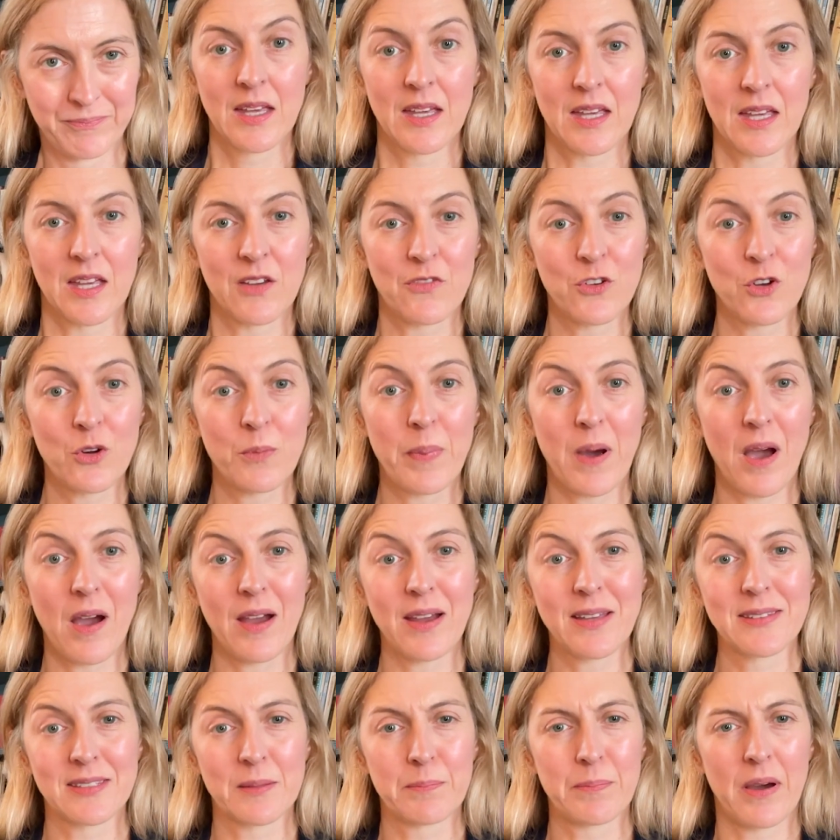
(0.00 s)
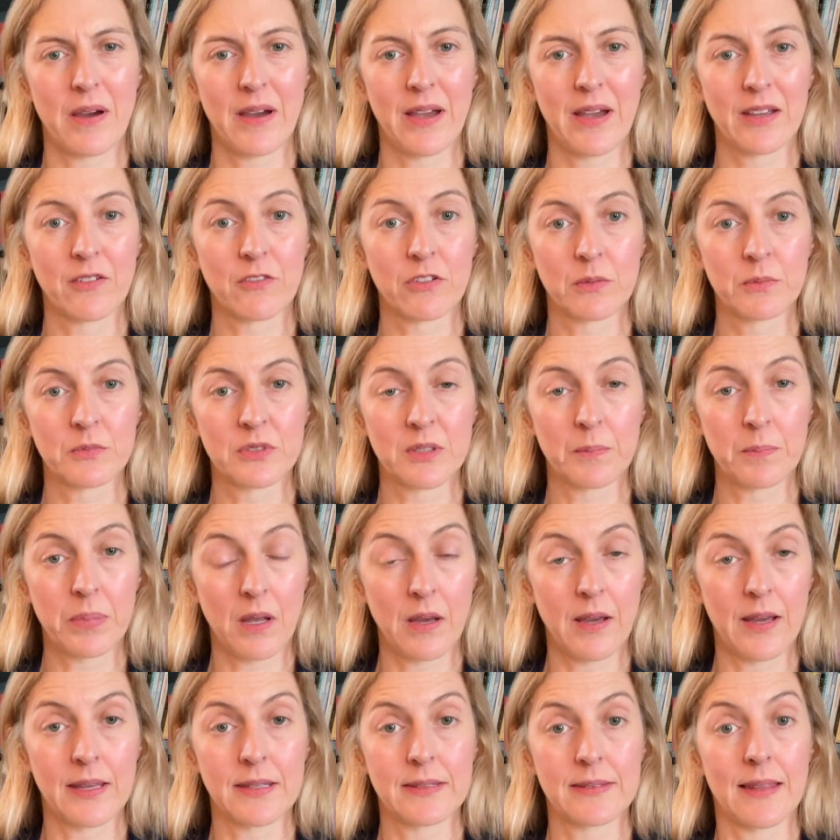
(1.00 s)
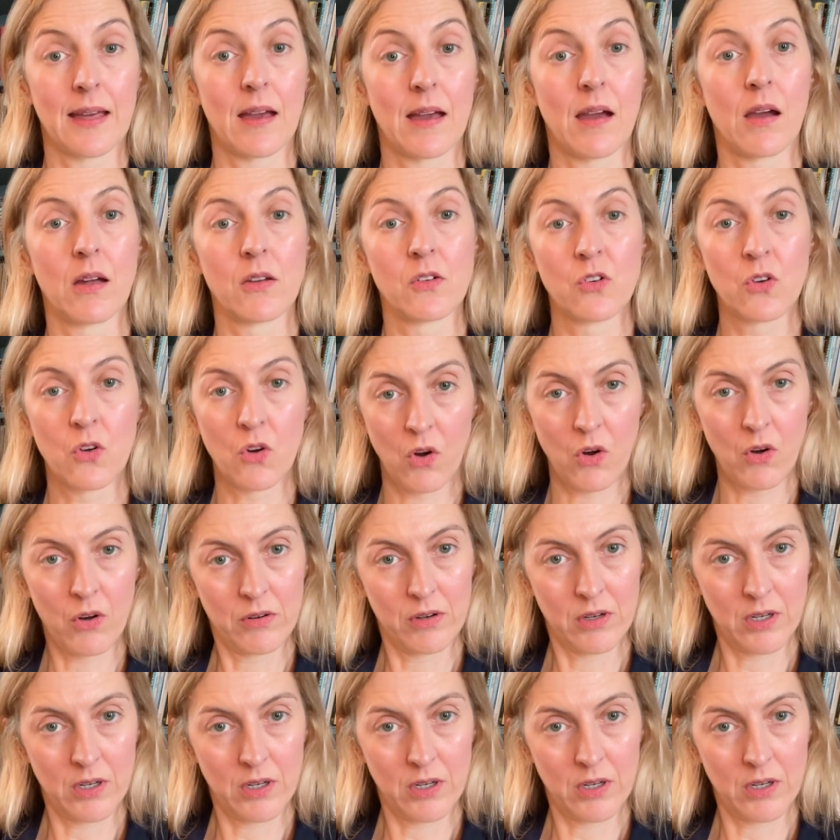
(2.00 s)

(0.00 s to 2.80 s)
If your buyers are buying from suppliers that are not